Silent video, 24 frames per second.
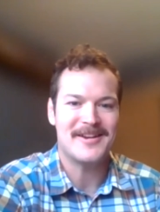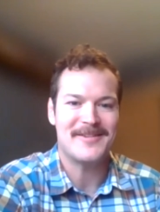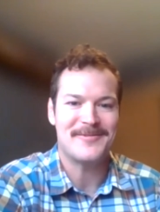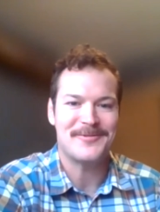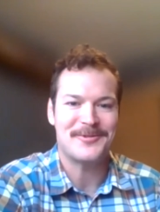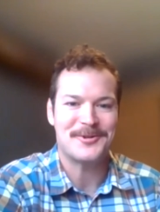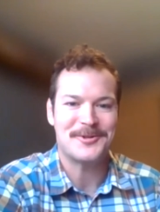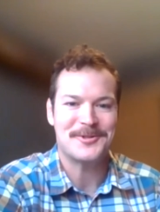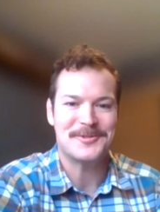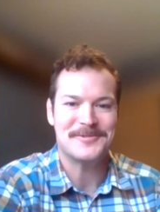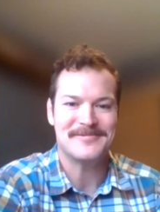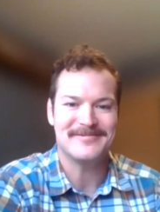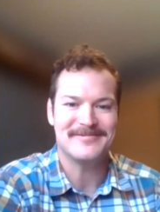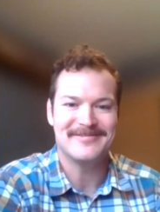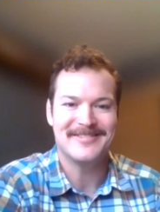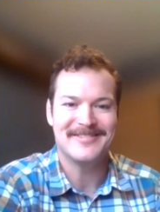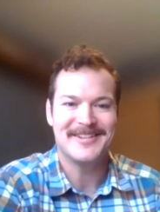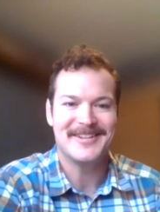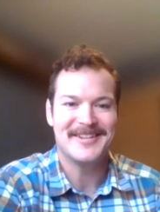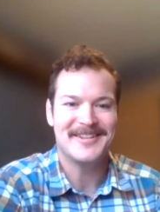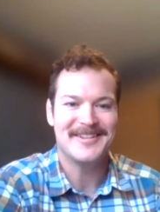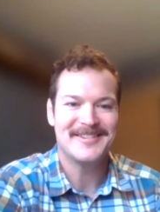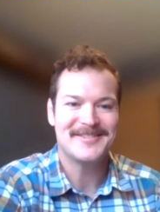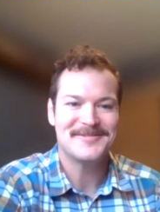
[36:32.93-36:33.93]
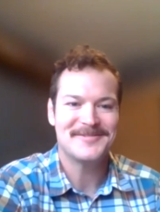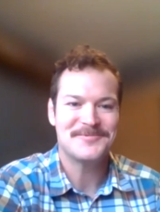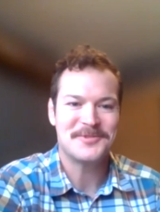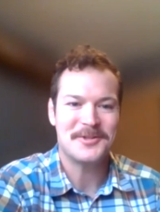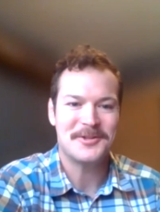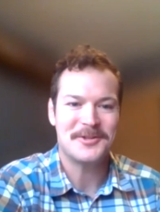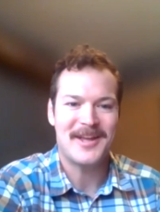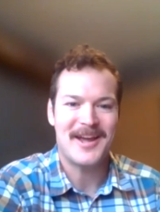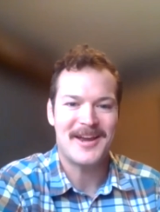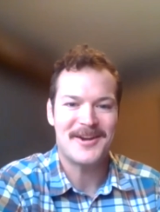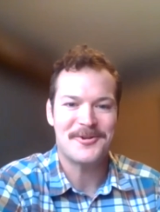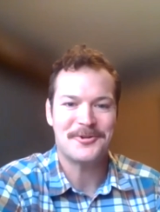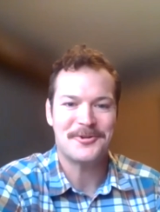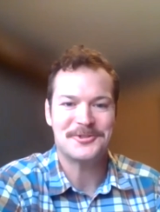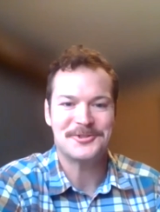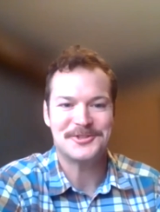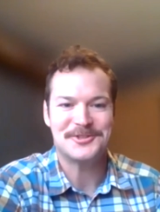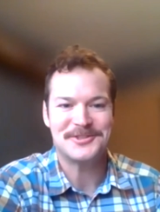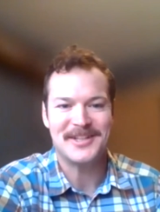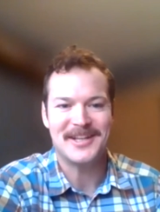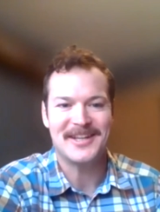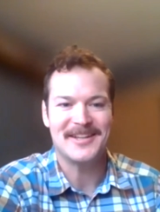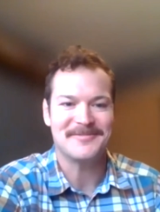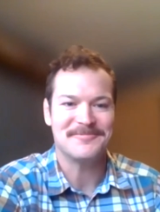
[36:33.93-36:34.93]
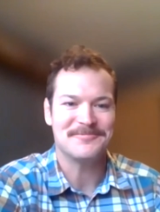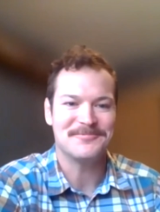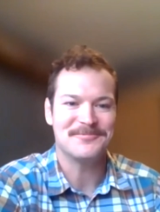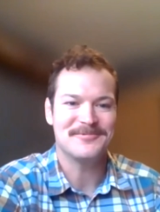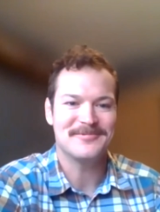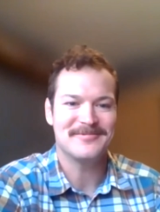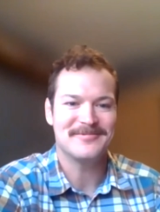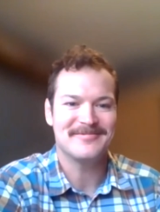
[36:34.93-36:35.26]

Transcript: I've heard the landowners say